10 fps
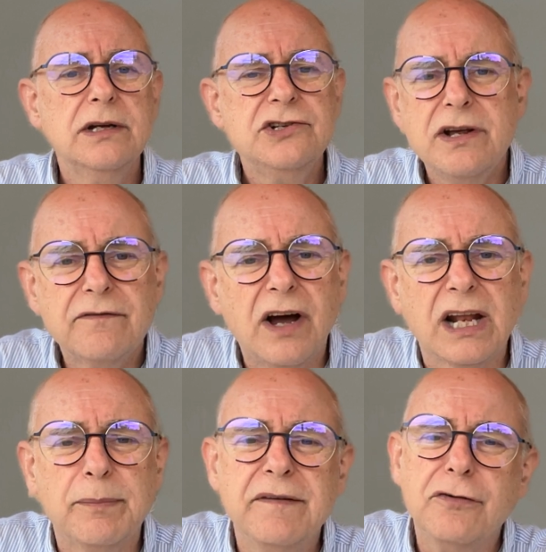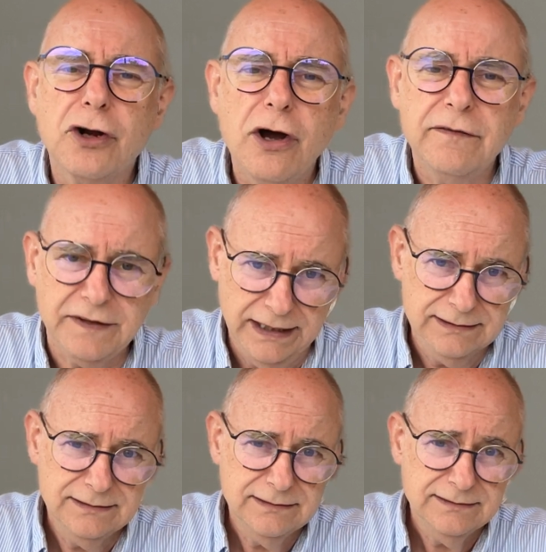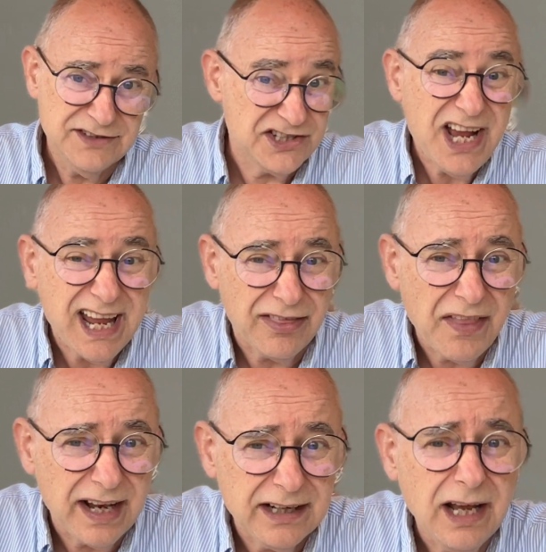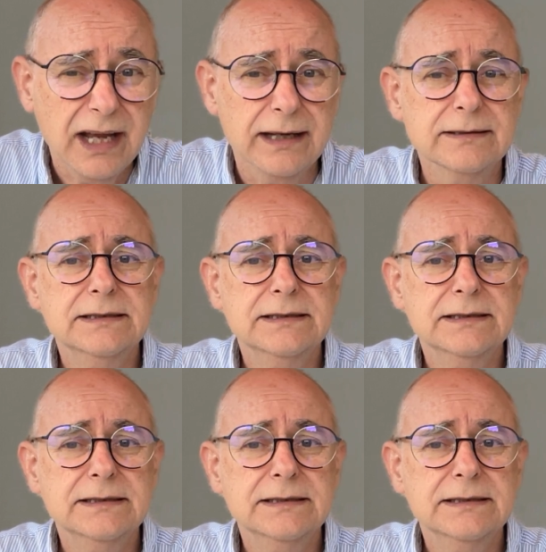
she invited me for a coffee, the second that day.